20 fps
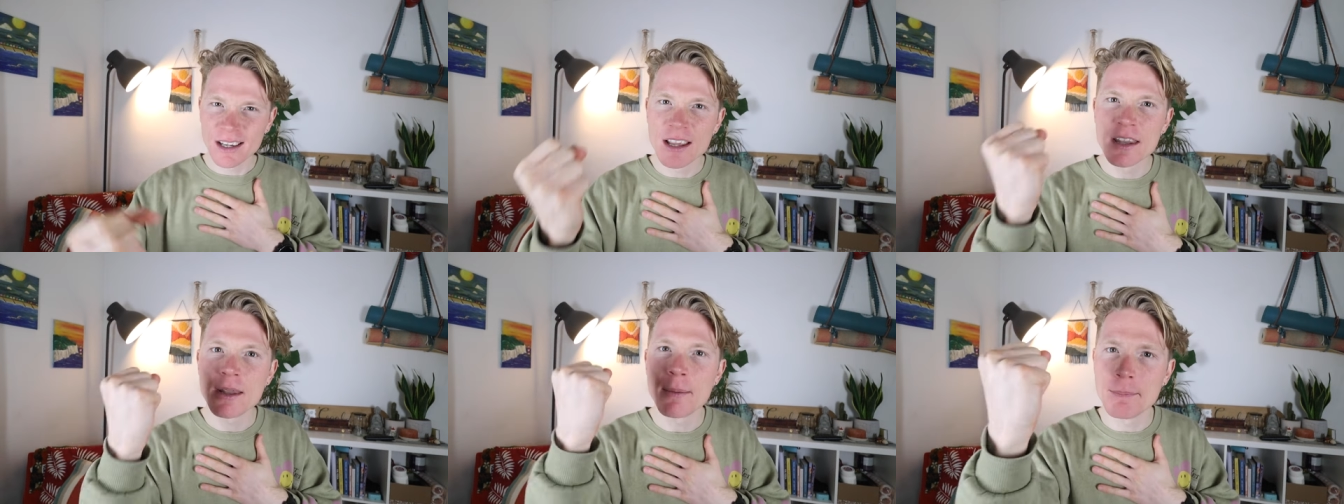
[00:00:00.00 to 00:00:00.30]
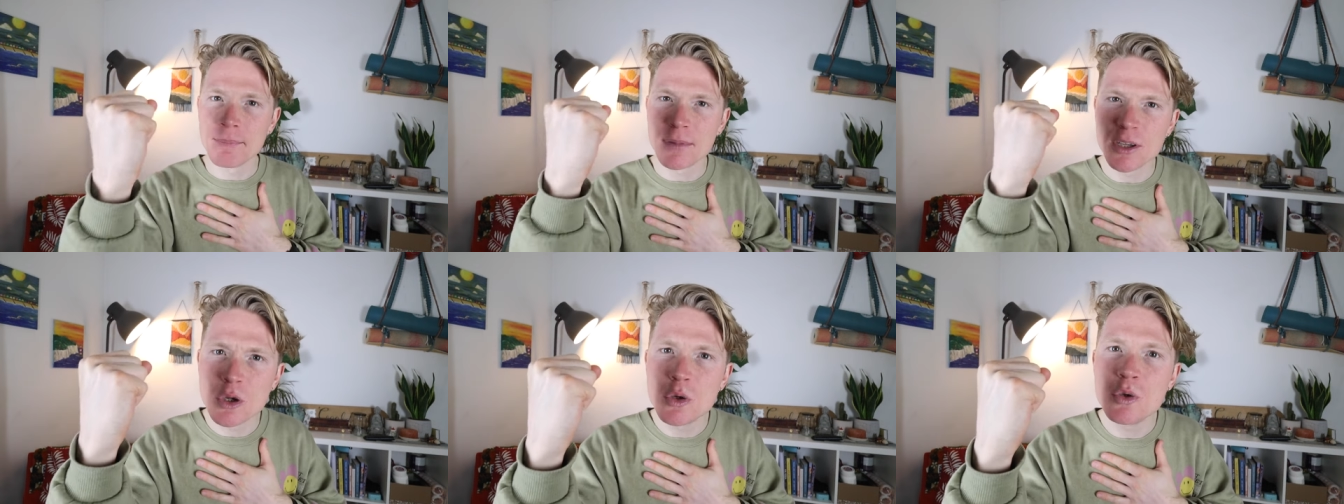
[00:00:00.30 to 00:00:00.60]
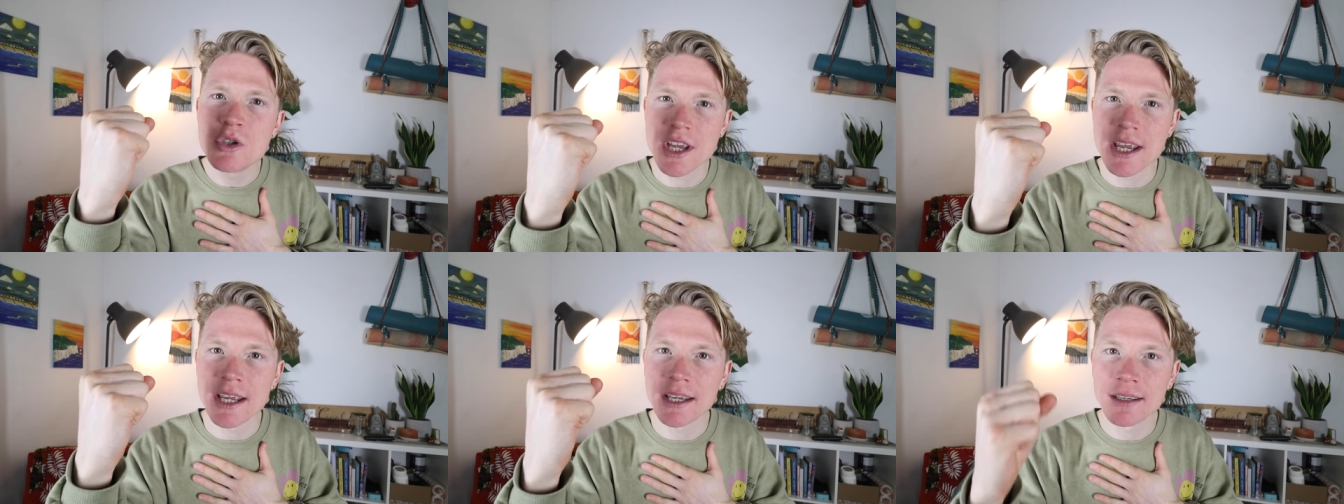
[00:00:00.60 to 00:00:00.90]
and the
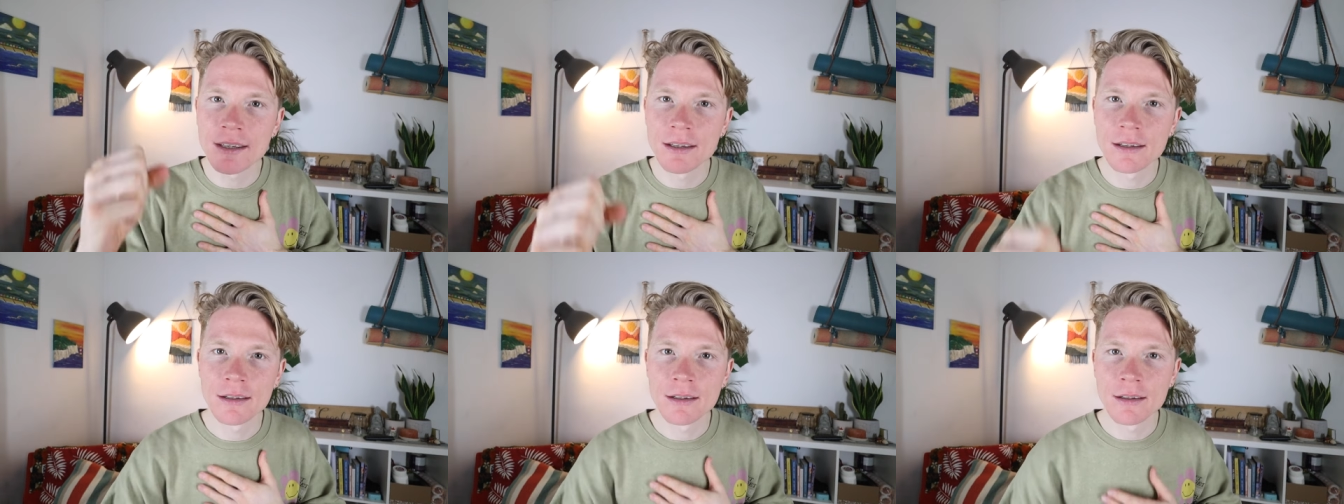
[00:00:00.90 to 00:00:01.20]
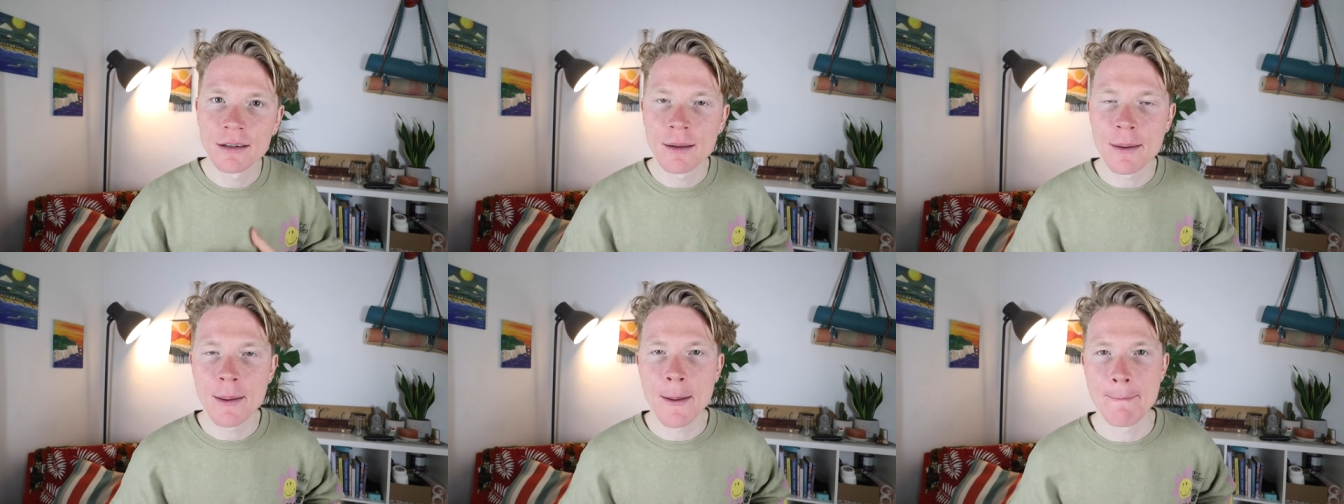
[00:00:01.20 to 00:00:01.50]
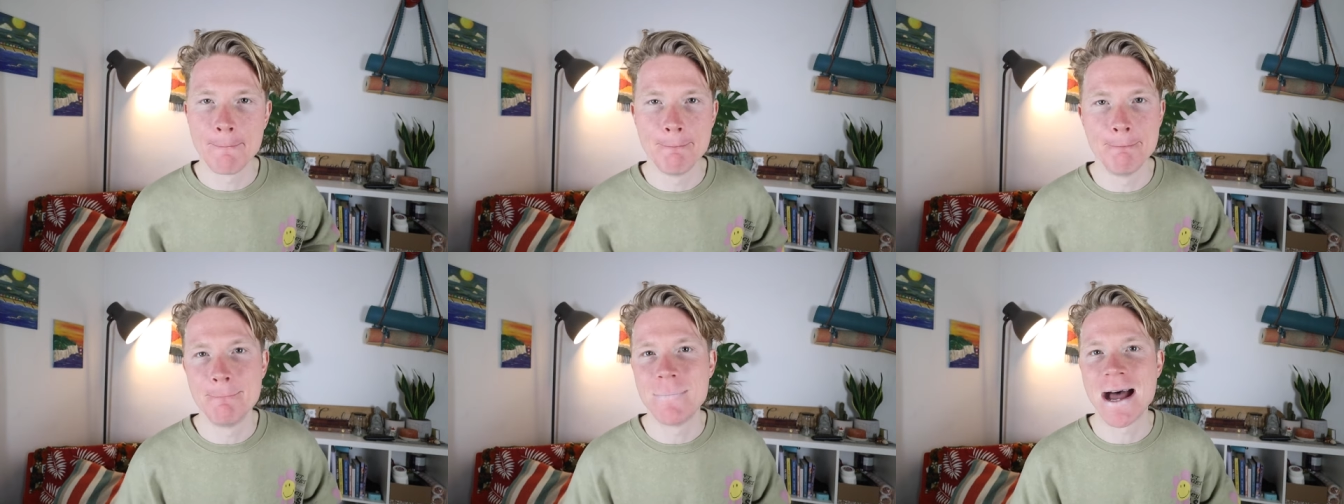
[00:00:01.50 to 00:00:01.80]
music.
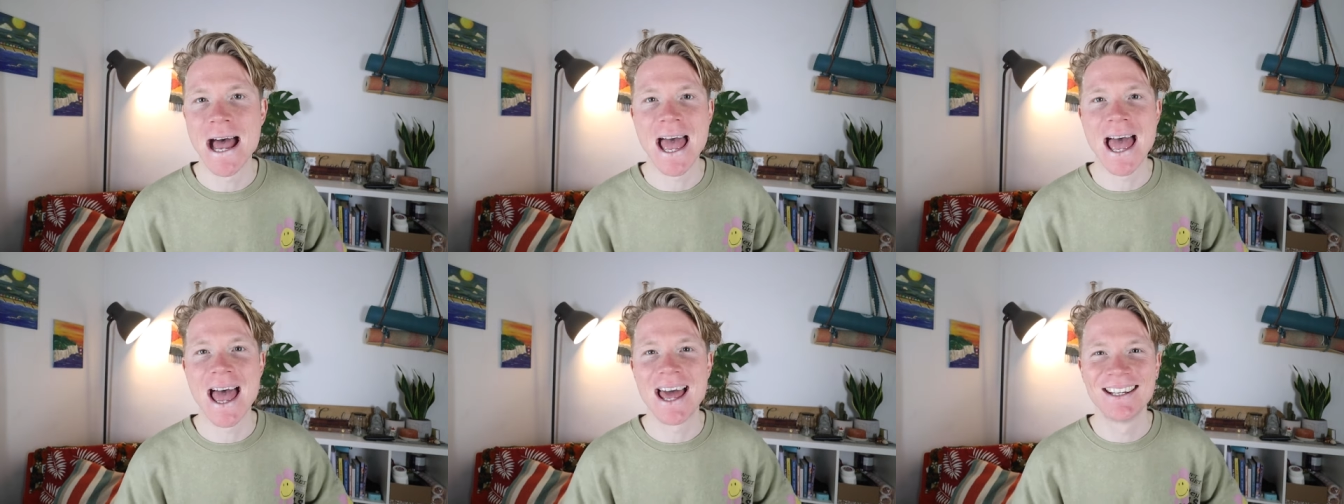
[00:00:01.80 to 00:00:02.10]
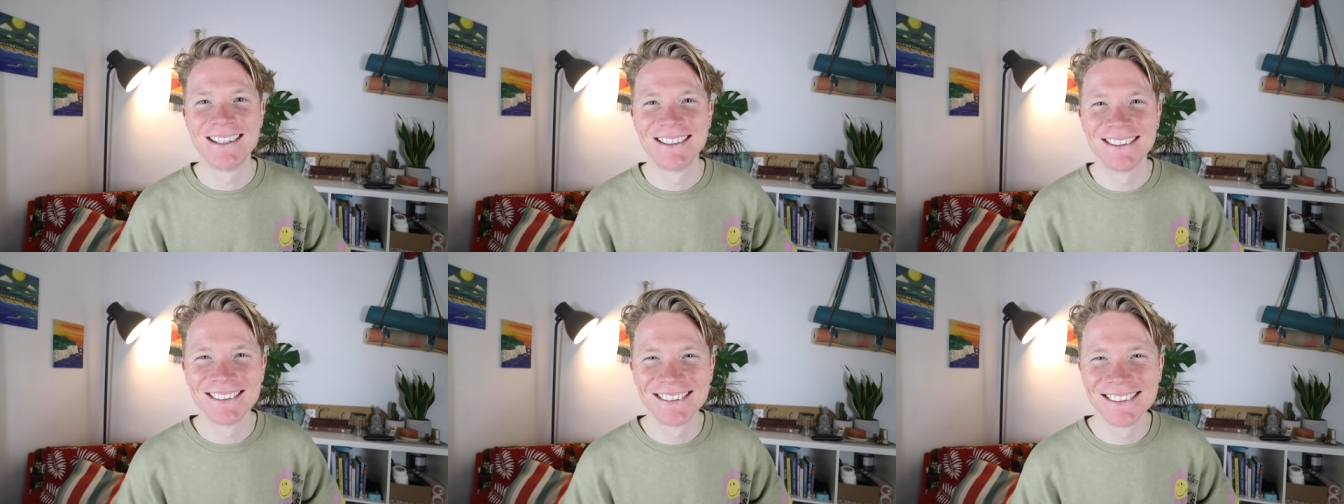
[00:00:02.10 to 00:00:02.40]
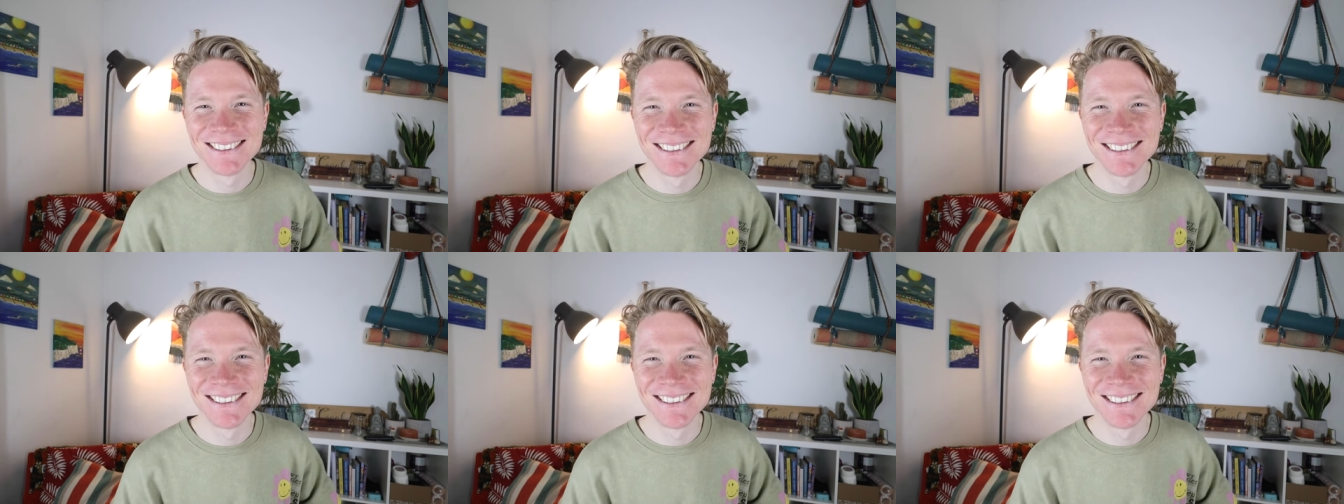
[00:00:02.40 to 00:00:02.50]
Man.